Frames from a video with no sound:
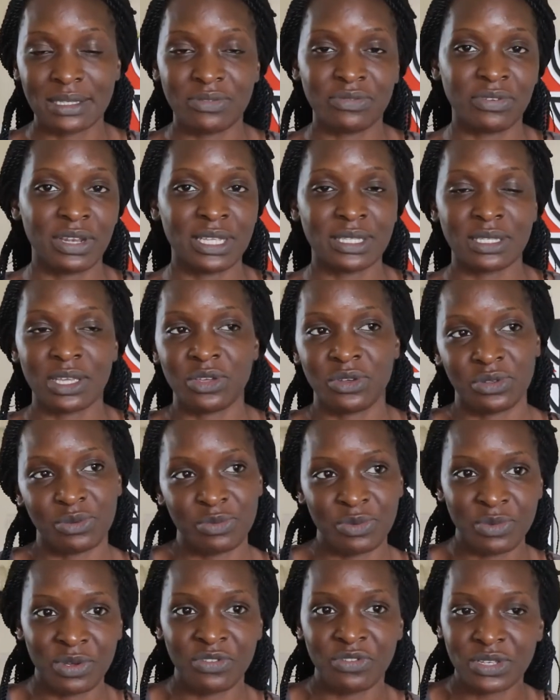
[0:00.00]
If let's say you're
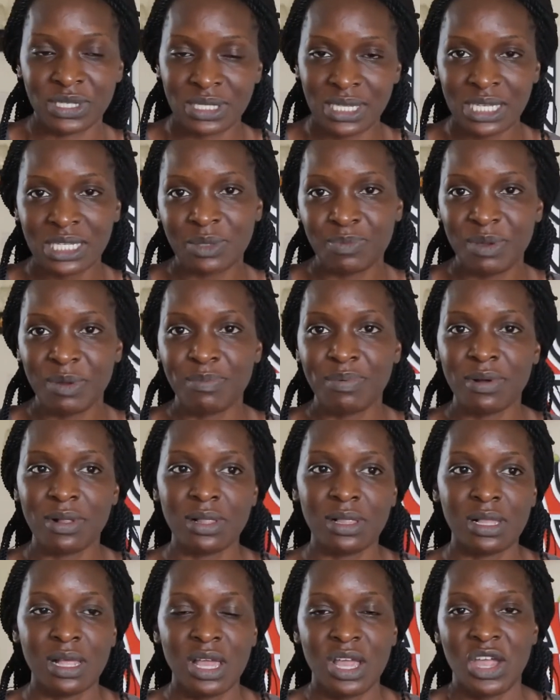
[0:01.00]
for 6
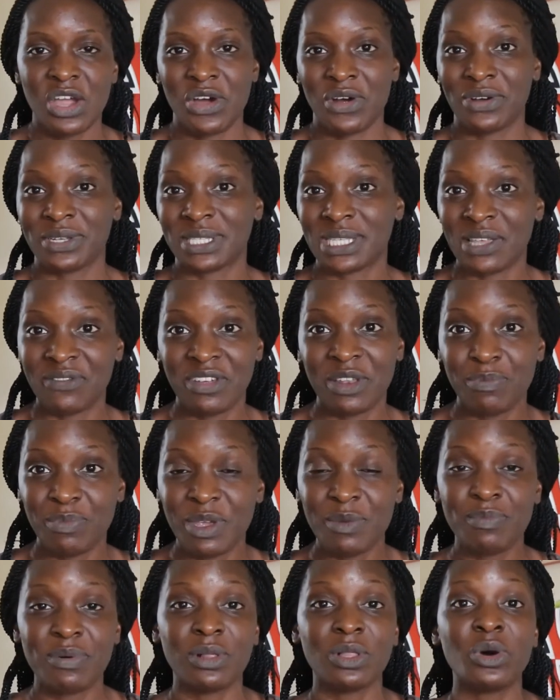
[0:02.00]
people or 7
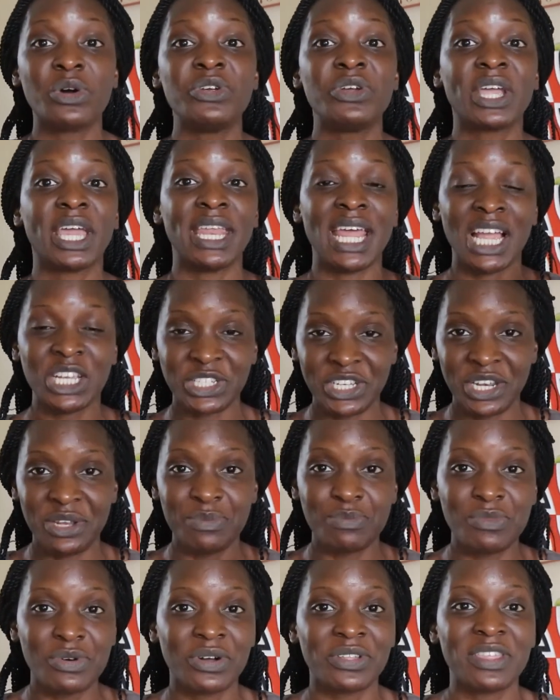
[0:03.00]
people, or you can actually
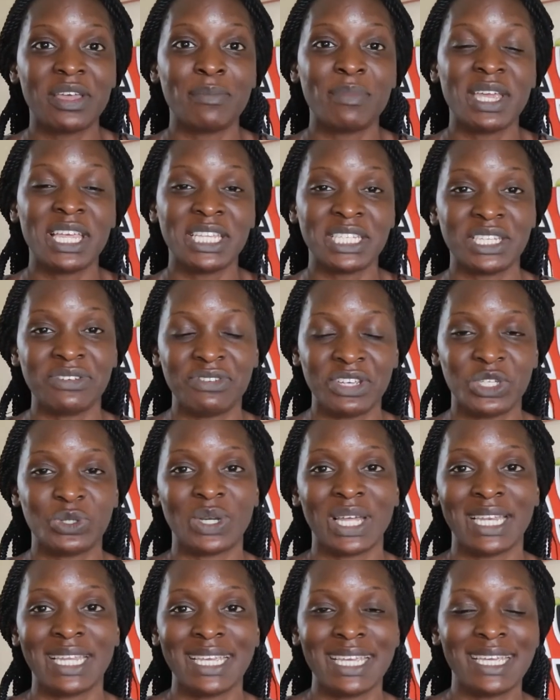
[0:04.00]
book them
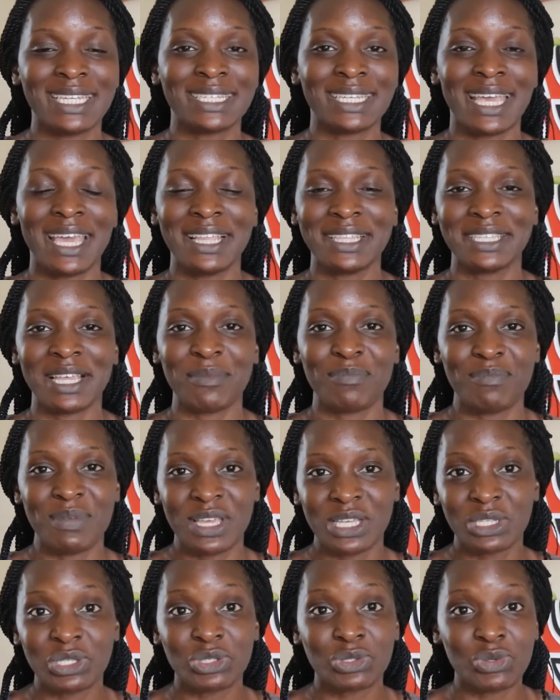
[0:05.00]
individually, it ends up
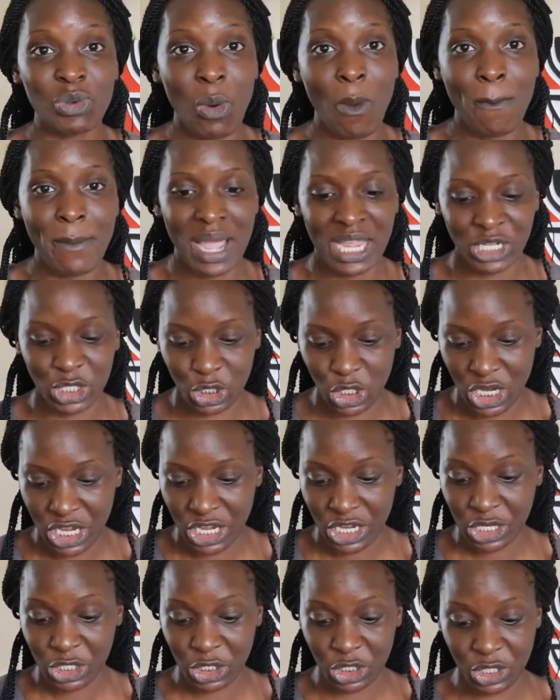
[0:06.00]
being so much
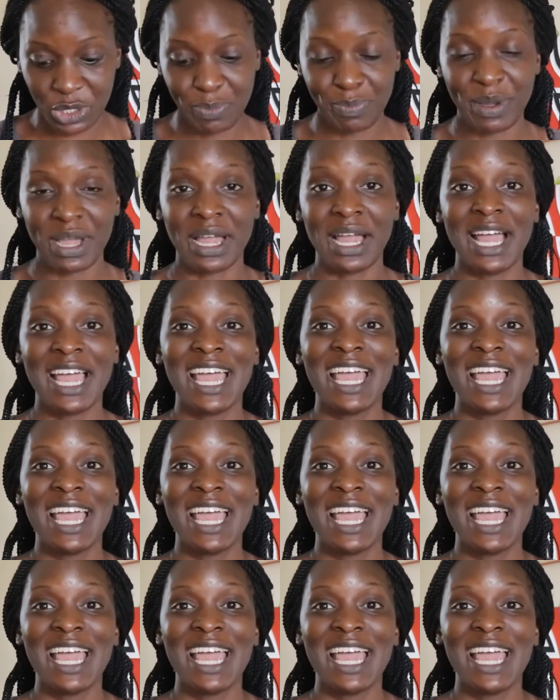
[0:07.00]
cheaper.